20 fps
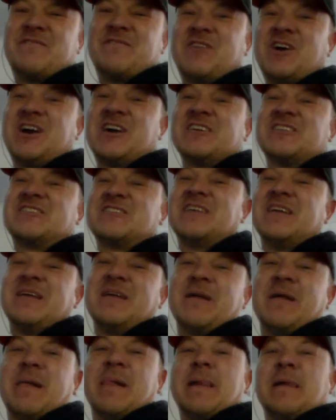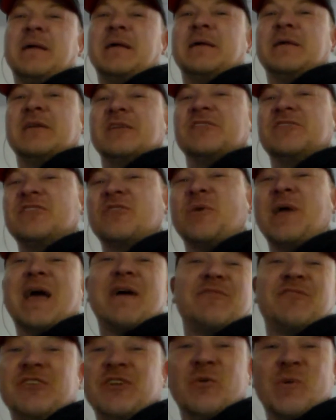first. So we
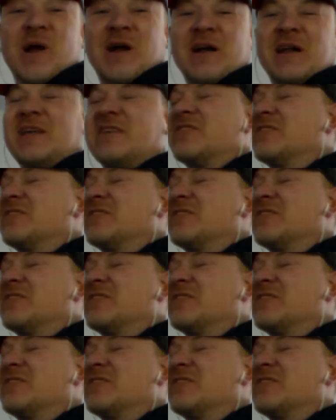have to know where it